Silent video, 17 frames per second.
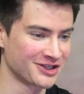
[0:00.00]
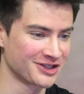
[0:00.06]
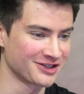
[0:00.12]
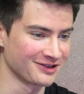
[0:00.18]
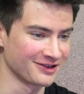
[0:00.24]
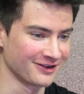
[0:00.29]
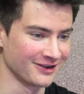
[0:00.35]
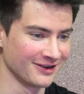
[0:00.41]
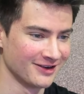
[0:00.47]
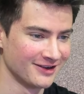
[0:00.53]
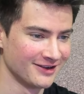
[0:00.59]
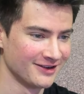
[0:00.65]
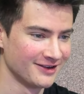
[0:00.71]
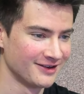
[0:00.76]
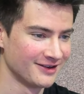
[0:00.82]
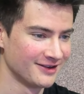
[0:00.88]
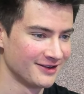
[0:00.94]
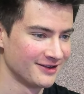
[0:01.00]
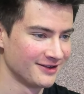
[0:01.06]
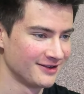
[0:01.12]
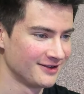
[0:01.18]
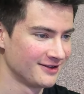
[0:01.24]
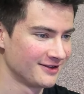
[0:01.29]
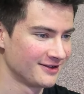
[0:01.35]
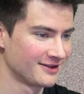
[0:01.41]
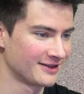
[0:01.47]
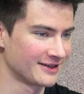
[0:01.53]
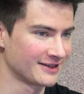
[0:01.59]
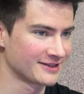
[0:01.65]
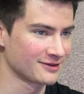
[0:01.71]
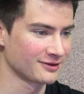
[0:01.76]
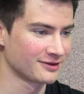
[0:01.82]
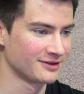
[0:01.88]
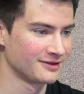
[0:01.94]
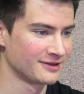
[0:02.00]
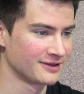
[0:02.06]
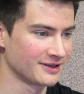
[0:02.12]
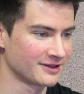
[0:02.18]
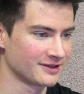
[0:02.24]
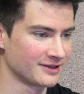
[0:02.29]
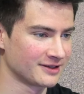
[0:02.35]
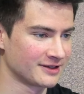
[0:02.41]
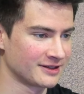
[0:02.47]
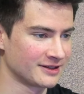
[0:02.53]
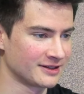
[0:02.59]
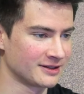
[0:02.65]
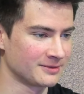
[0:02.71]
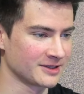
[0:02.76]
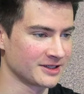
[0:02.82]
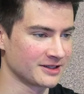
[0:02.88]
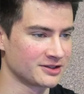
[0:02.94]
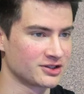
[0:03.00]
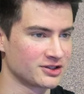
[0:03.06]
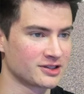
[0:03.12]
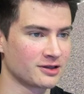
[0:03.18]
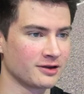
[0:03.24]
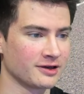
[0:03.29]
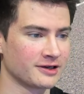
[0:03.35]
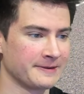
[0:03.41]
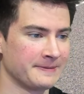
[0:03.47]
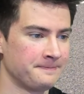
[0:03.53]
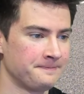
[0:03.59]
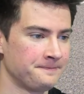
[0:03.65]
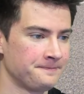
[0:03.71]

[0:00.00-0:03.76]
sure. That's looking like a. Uh, oh my god, just click.